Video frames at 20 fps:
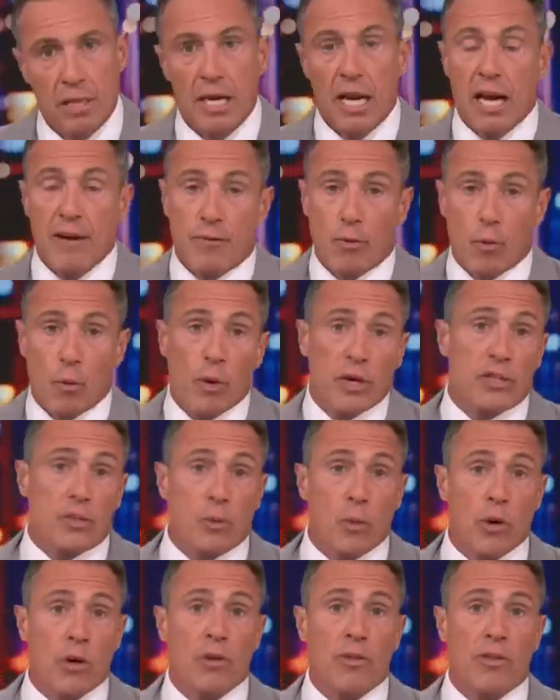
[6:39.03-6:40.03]
And for what it's
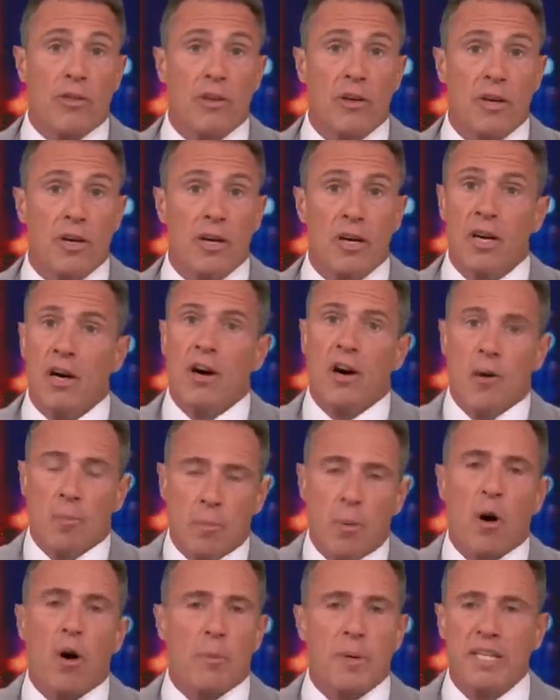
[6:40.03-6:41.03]
worth,
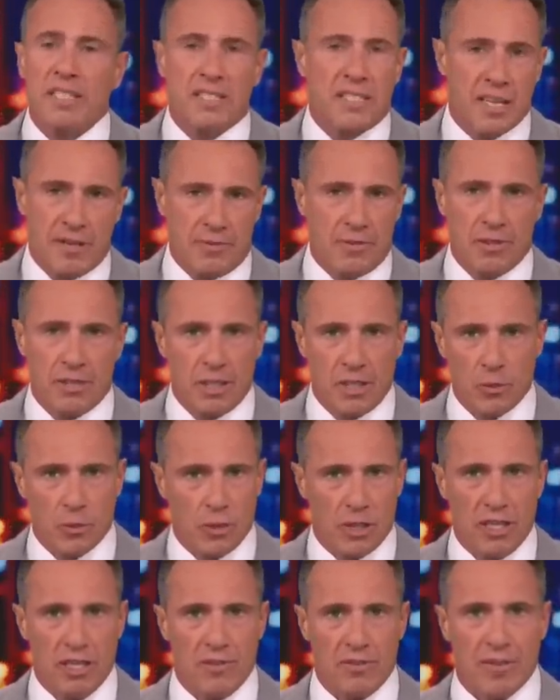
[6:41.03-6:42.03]
Barbie is definitely a
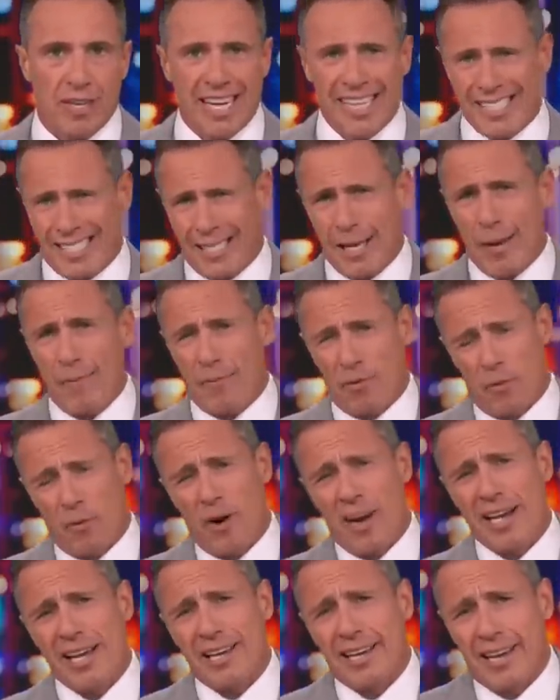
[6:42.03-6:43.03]
relief, except for
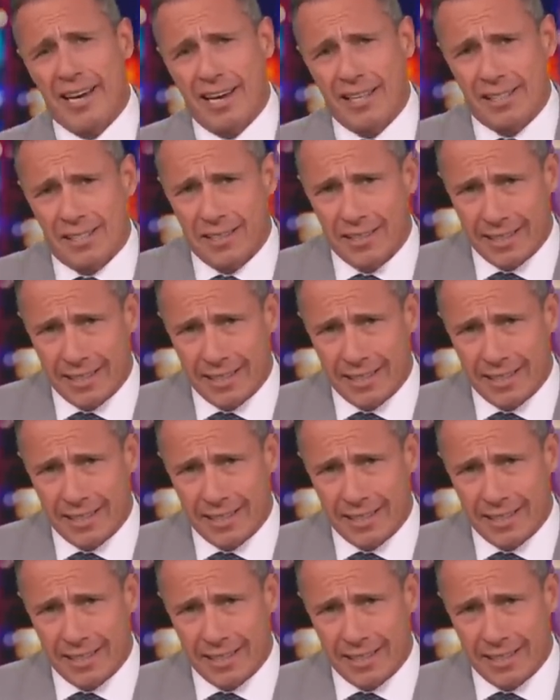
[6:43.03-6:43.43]
Ryan Gosling's